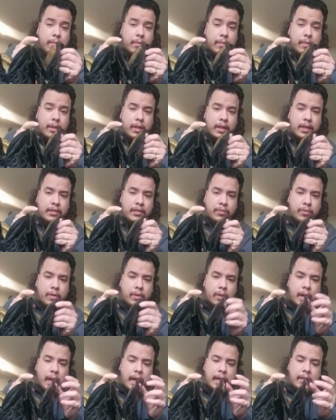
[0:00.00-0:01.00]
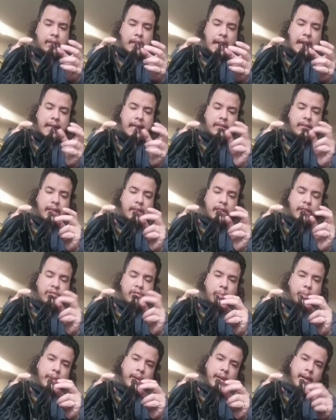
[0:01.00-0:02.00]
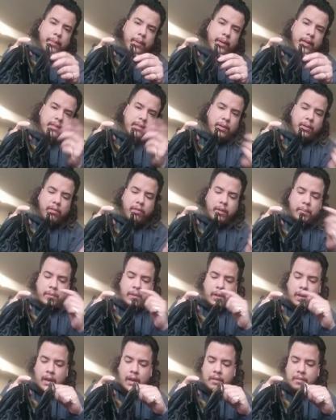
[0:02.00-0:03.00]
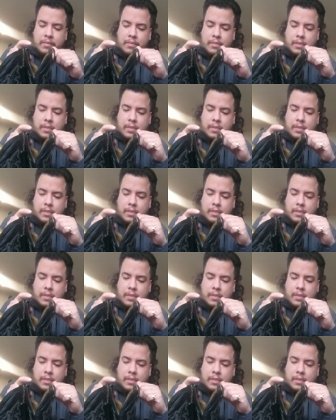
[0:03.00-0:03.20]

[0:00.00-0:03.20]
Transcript: these were I, I, had to get these repaired because they were ripped off,